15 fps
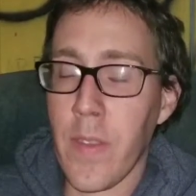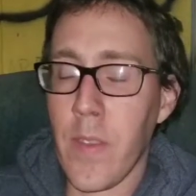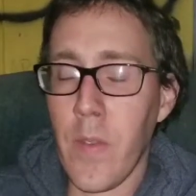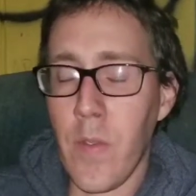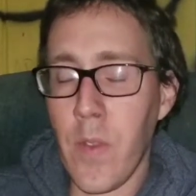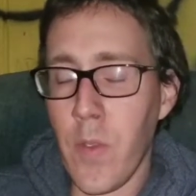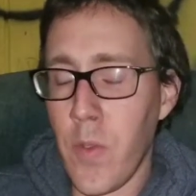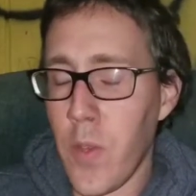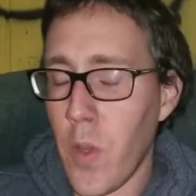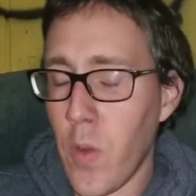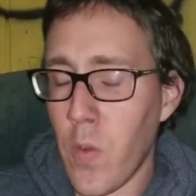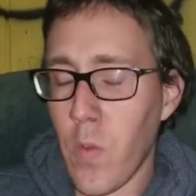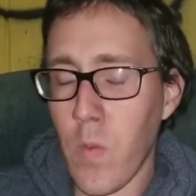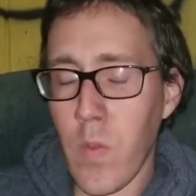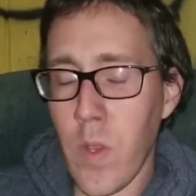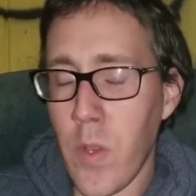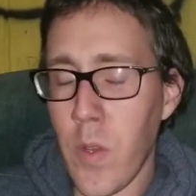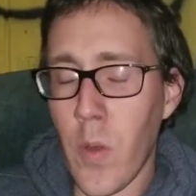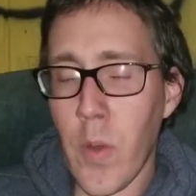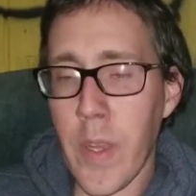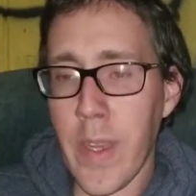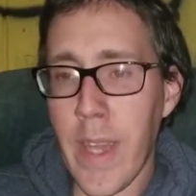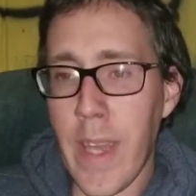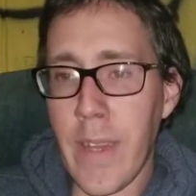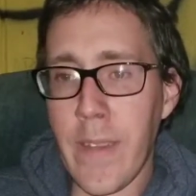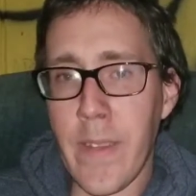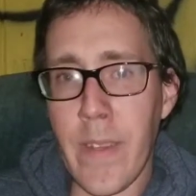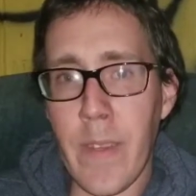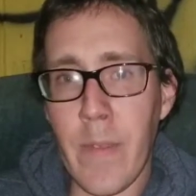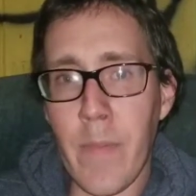you don't engage
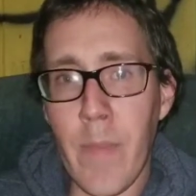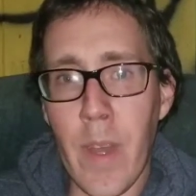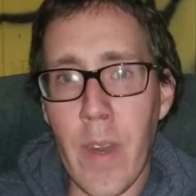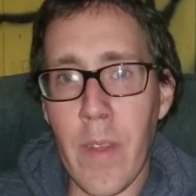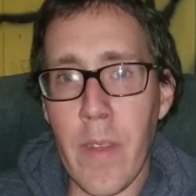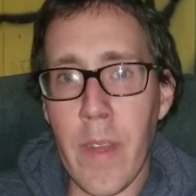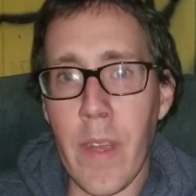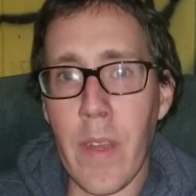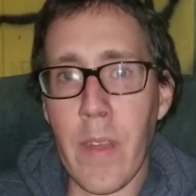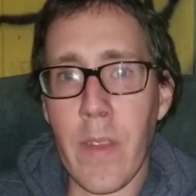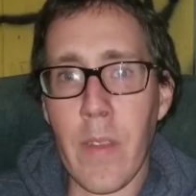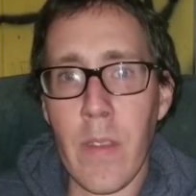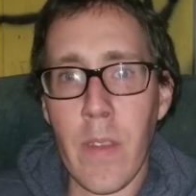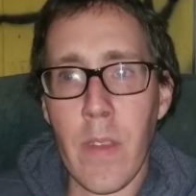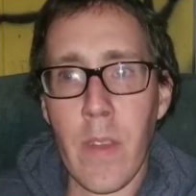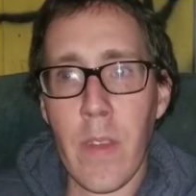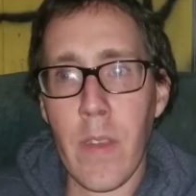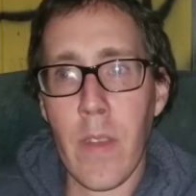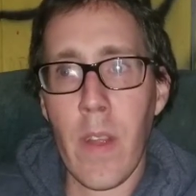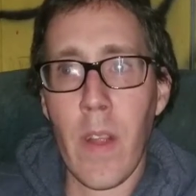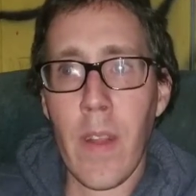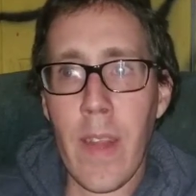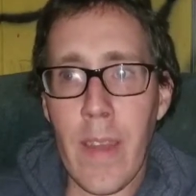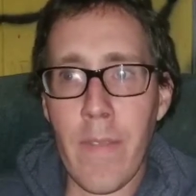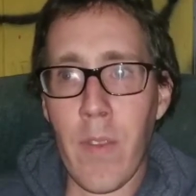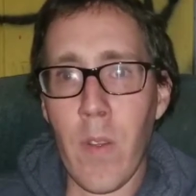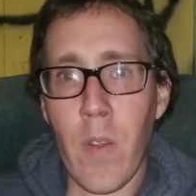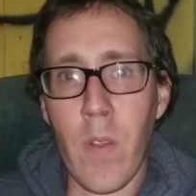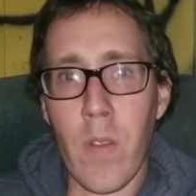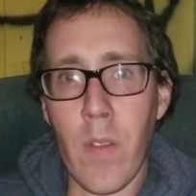them on their
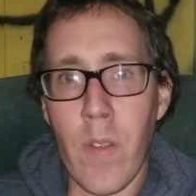level.